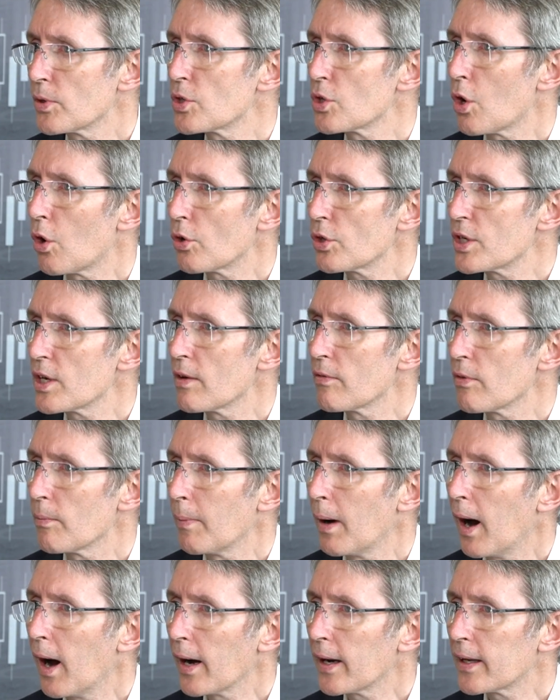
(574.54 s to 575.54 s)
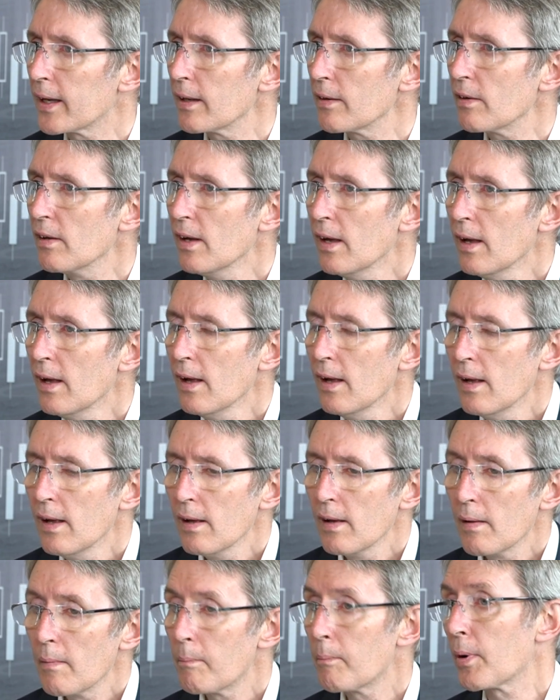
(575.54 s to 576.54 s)
majority of the market,
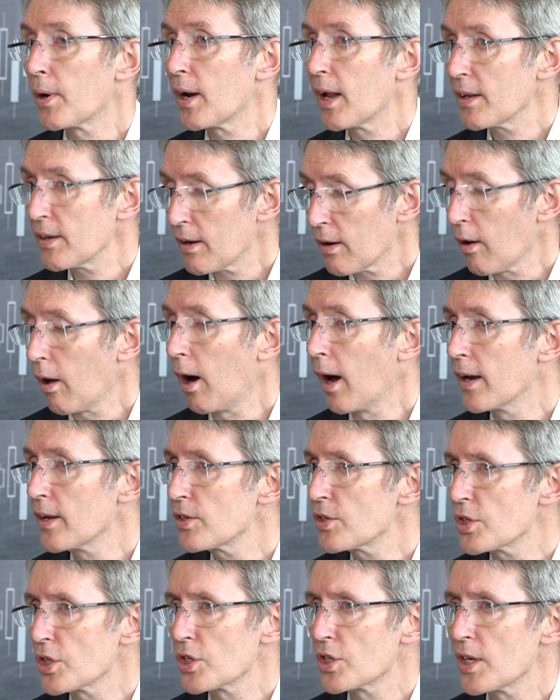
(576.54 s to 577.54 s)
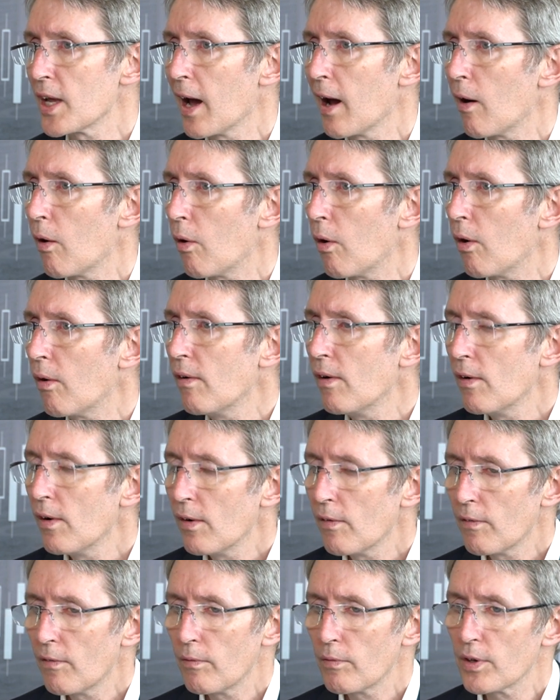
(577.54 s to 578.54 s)
but Linus is now,
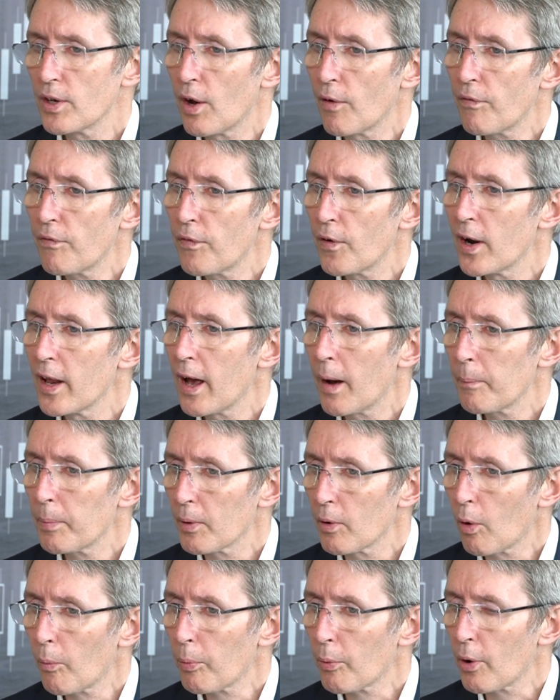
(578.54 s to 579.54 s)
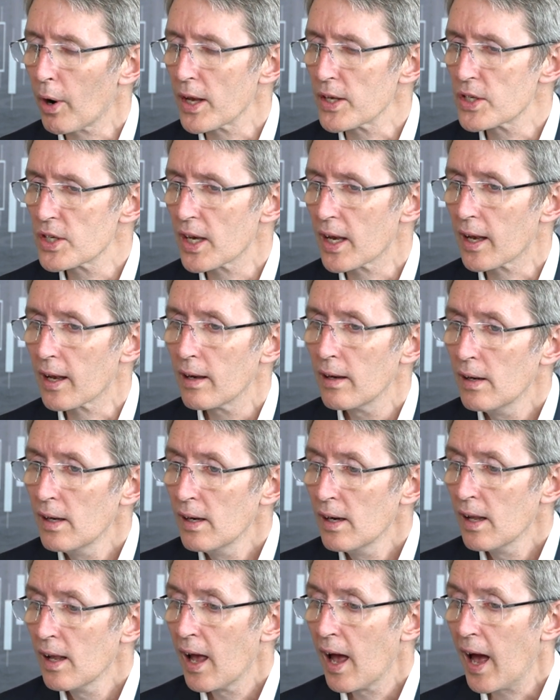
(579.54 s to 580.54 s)
you know, fully up and operating
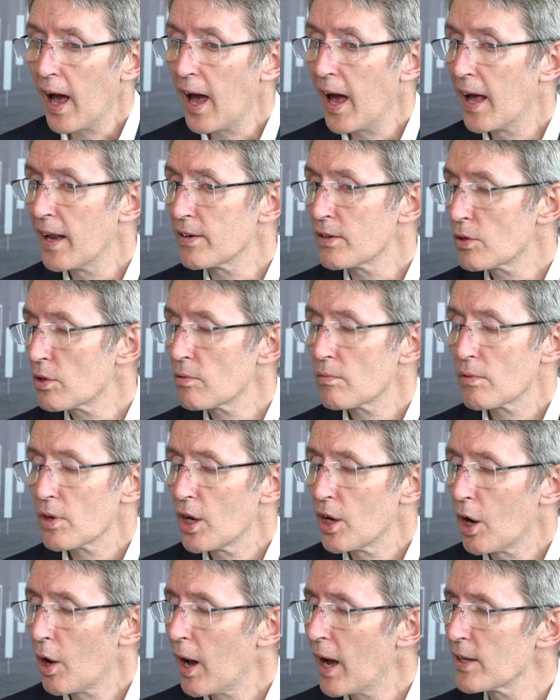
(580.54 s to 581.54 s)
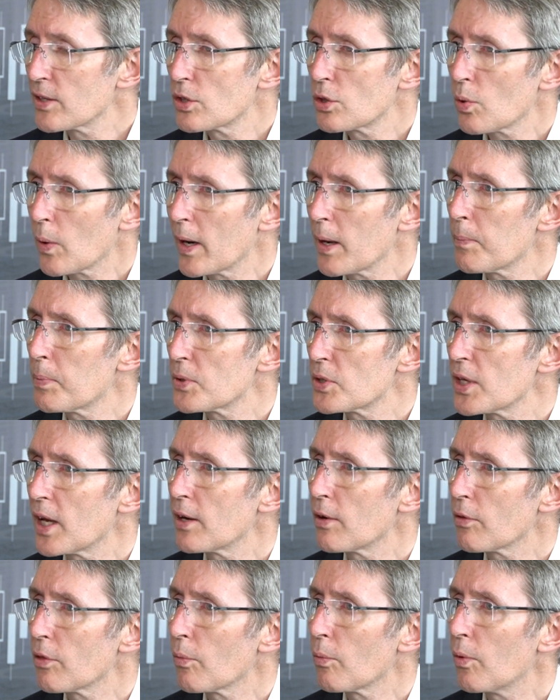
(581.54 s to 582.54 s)
and, you know, has
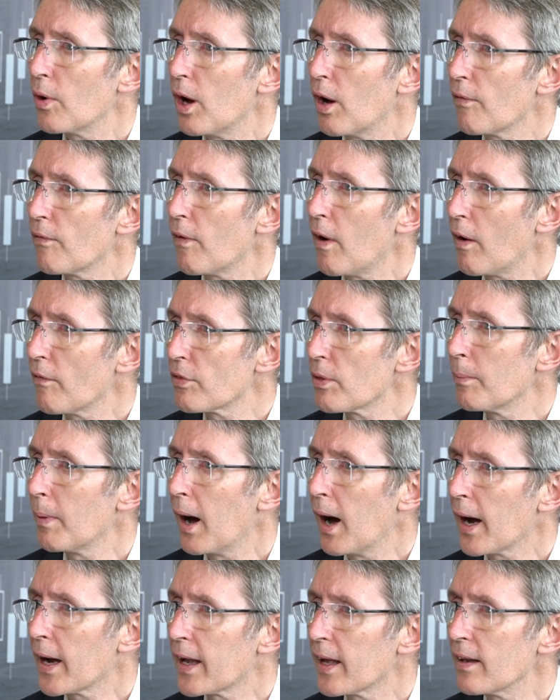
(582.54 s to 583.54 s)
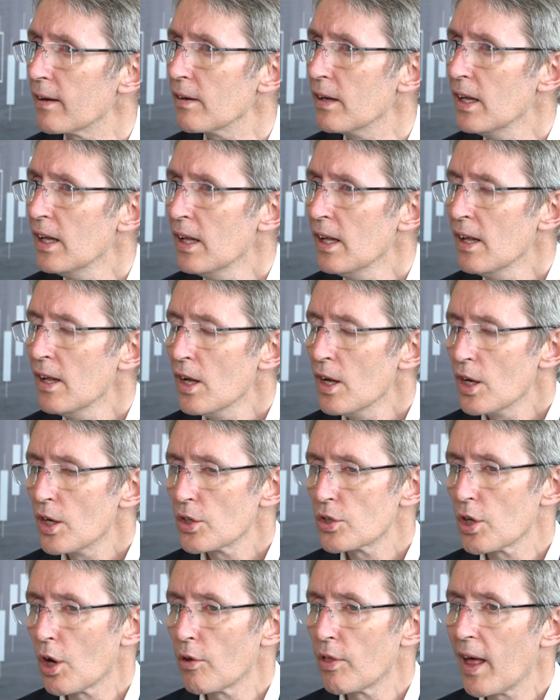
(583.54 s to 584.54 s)
20% of the market.
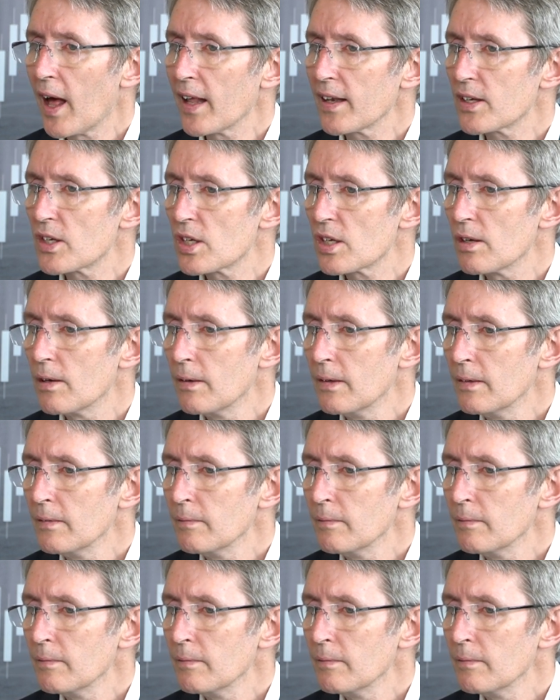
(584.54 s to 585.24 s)
So that